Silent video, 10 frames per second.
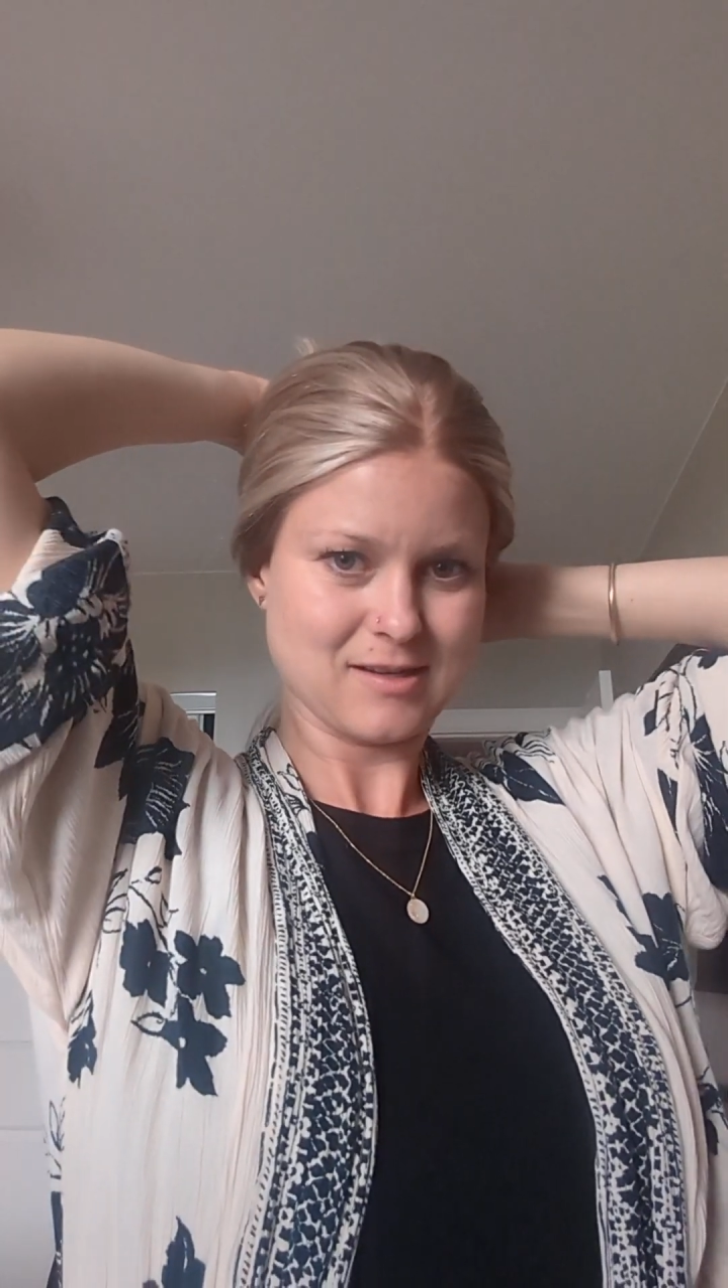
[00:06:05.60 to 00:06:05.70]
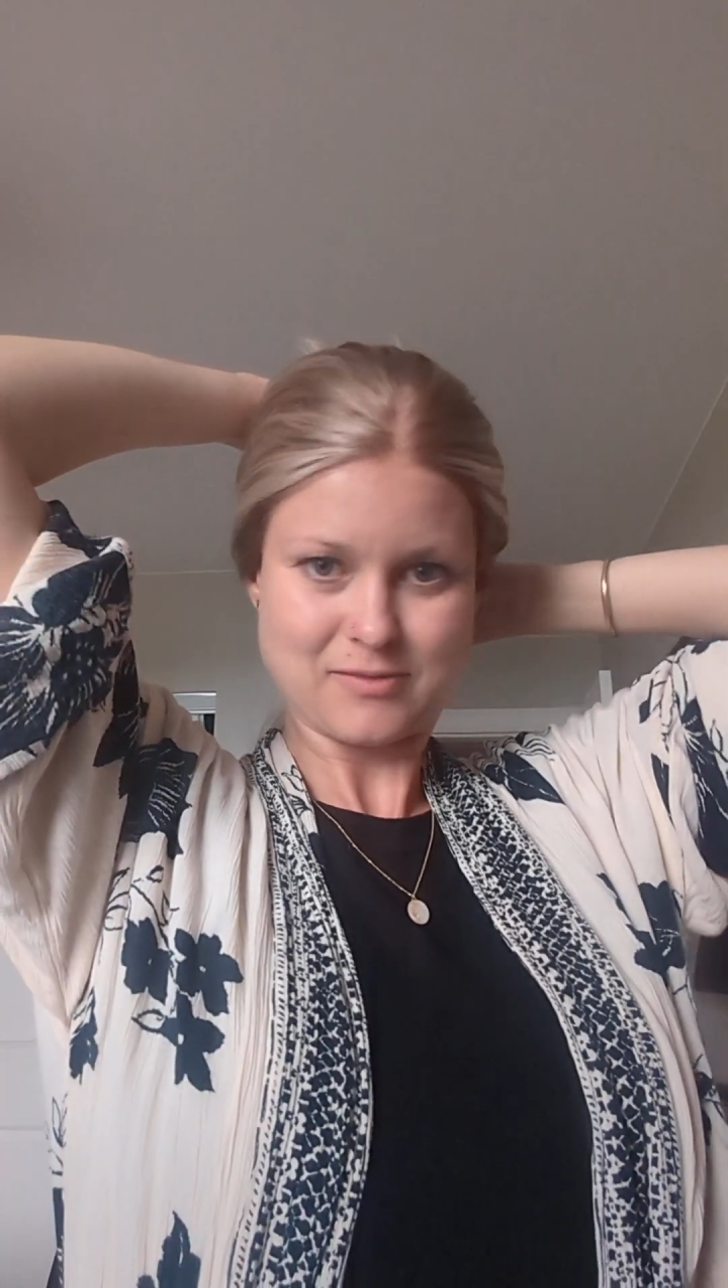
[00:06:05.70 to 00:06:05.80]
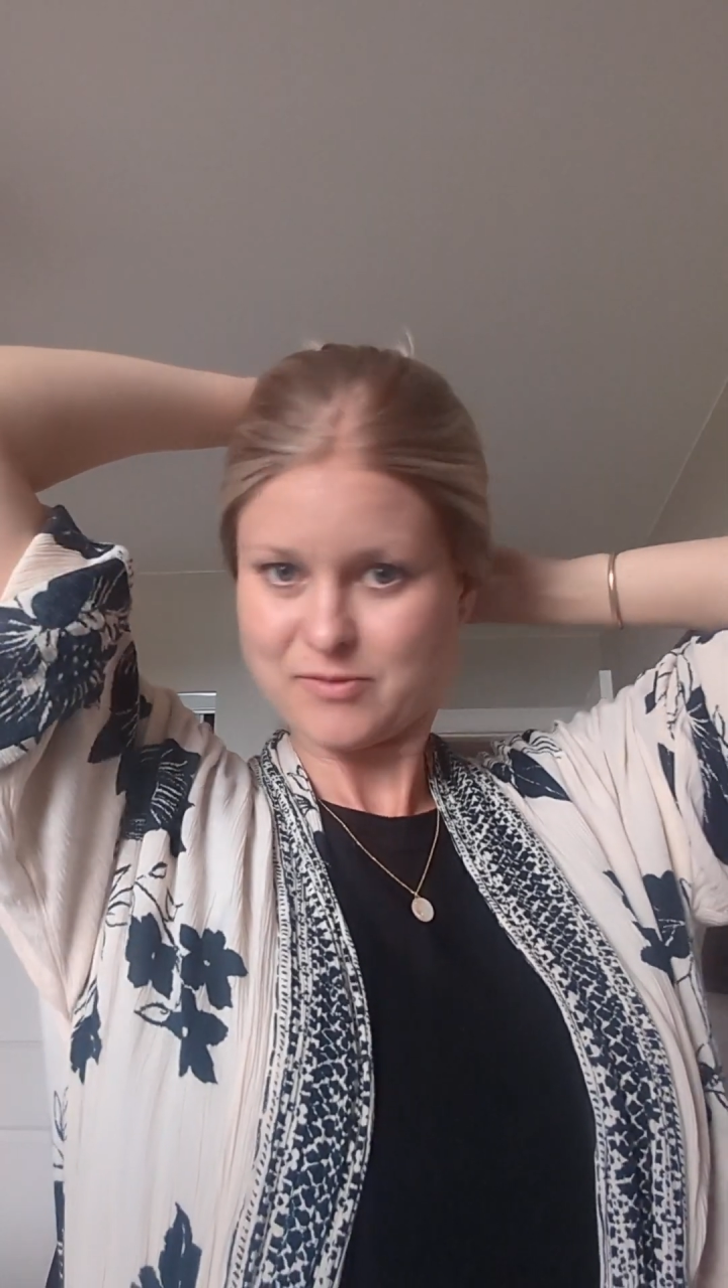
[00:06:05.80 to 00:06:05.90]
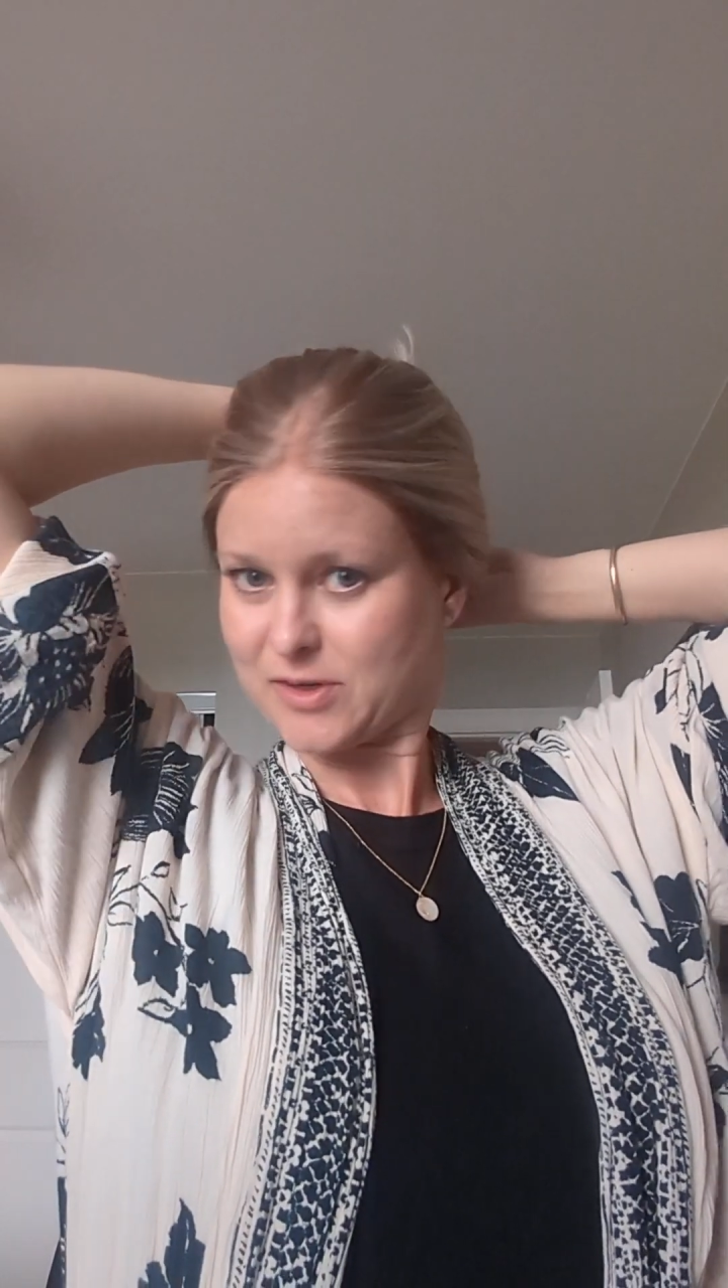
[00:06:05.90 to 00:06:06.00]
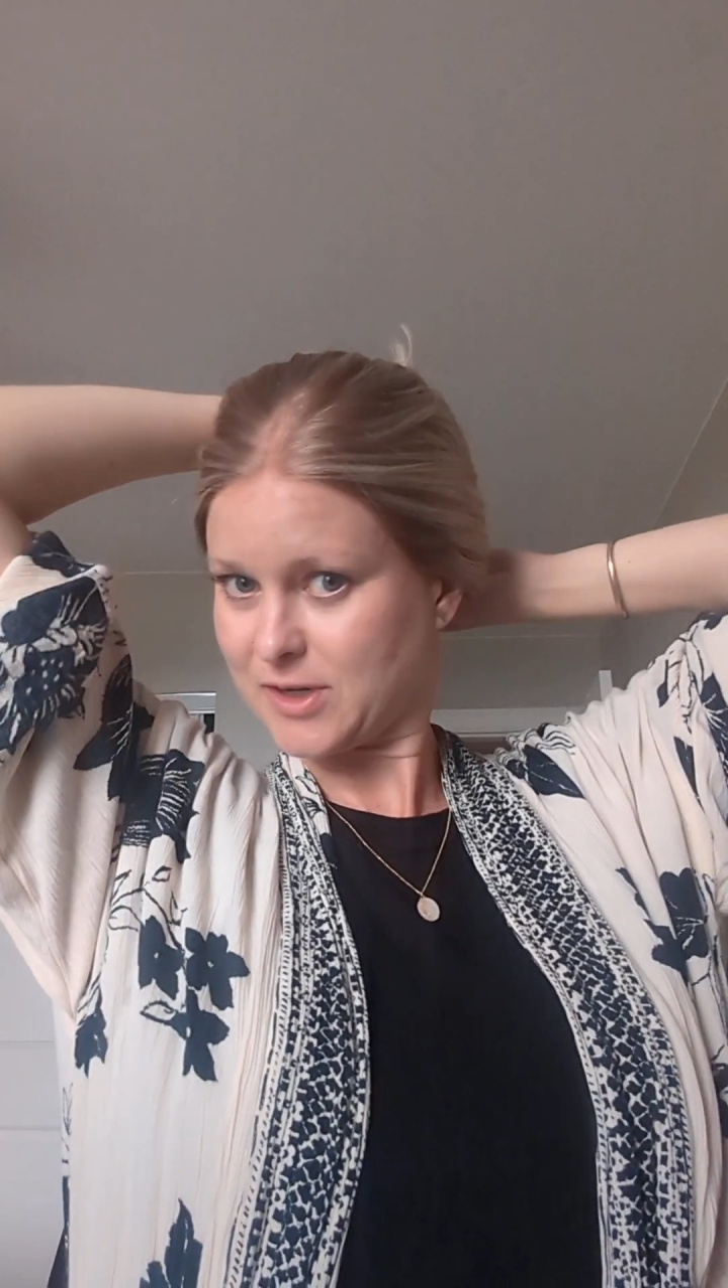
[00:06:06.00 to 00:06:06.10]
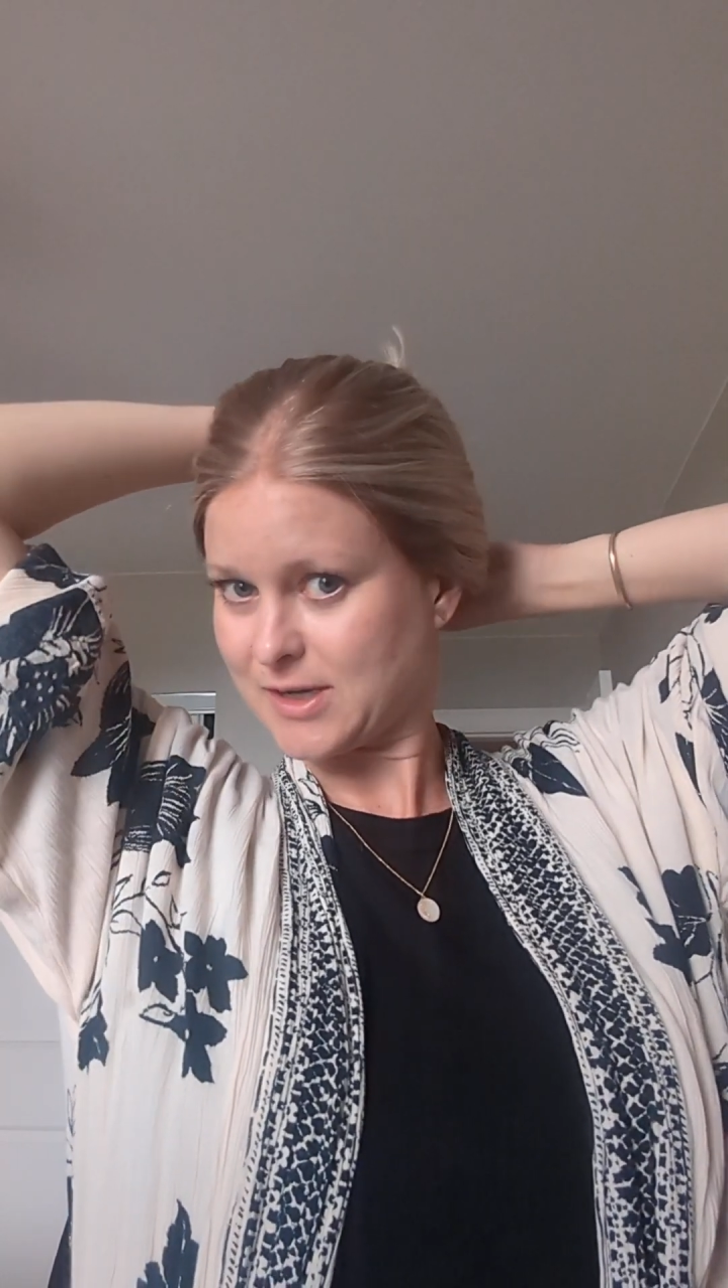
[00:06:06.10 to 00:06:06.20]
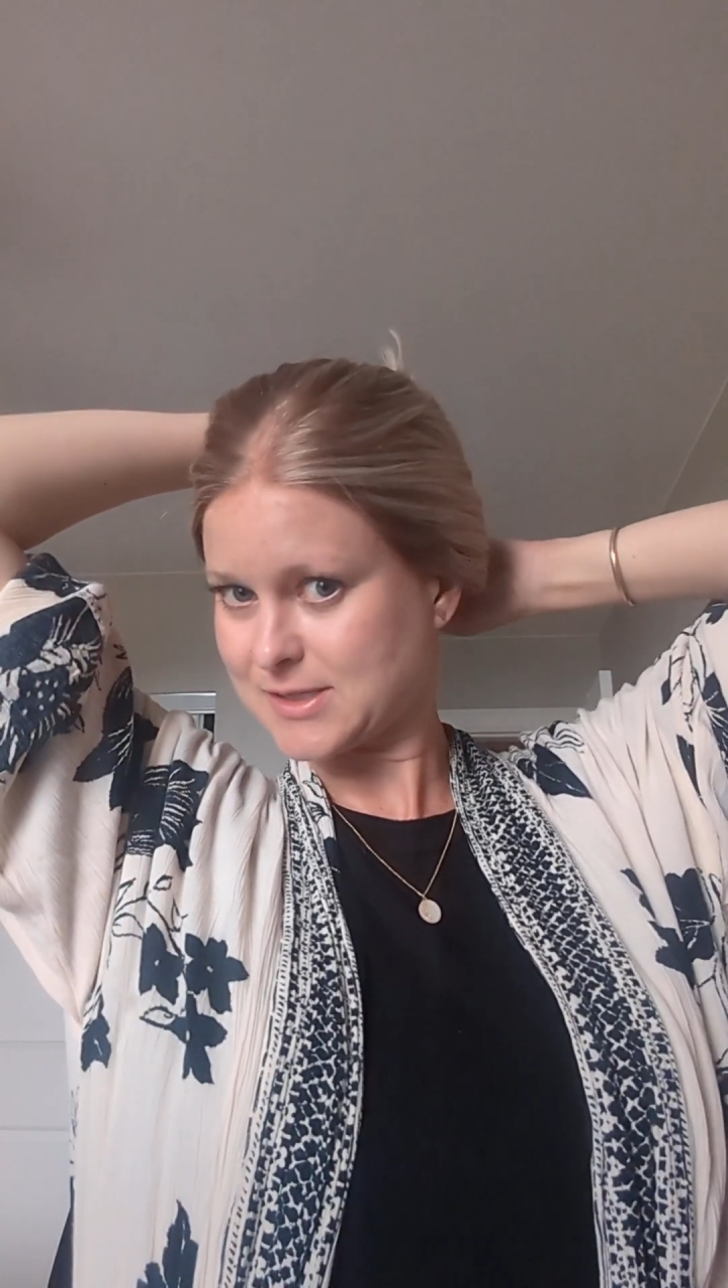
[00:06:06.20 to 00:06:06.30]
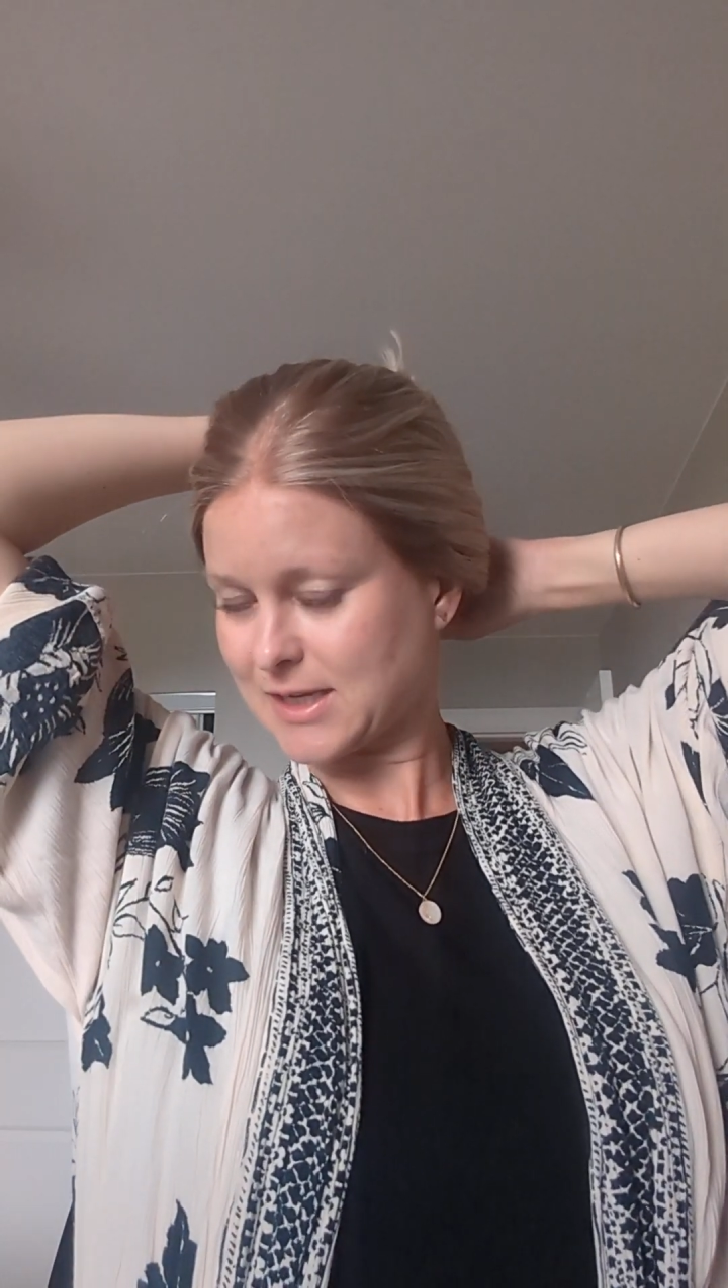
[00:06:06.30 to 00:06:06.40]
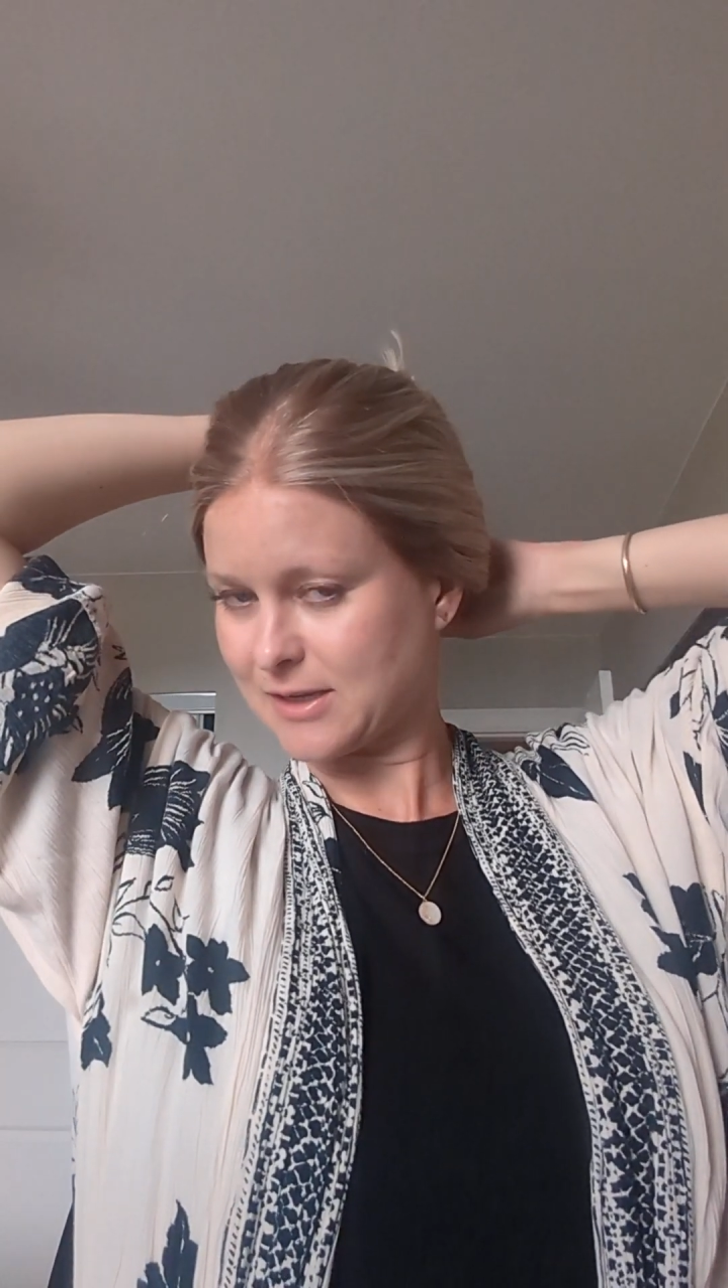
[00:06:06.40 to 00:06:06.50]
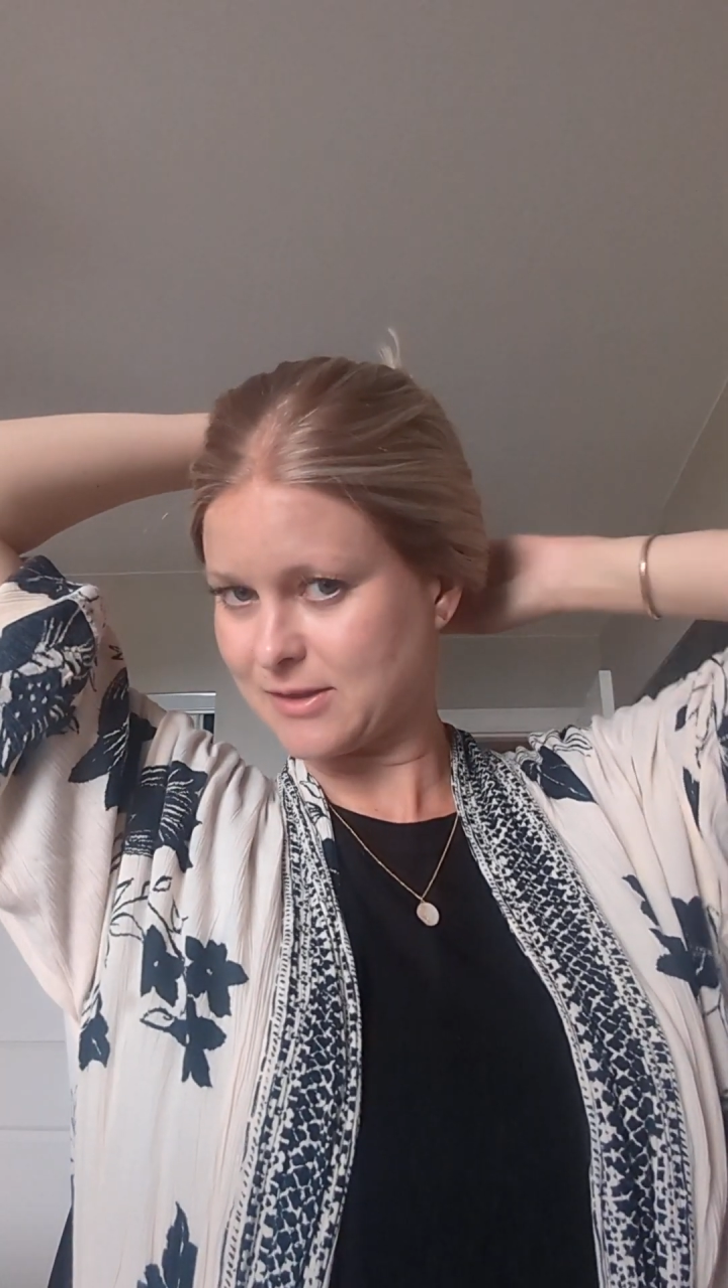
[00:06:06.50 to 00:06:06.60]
I'm very excited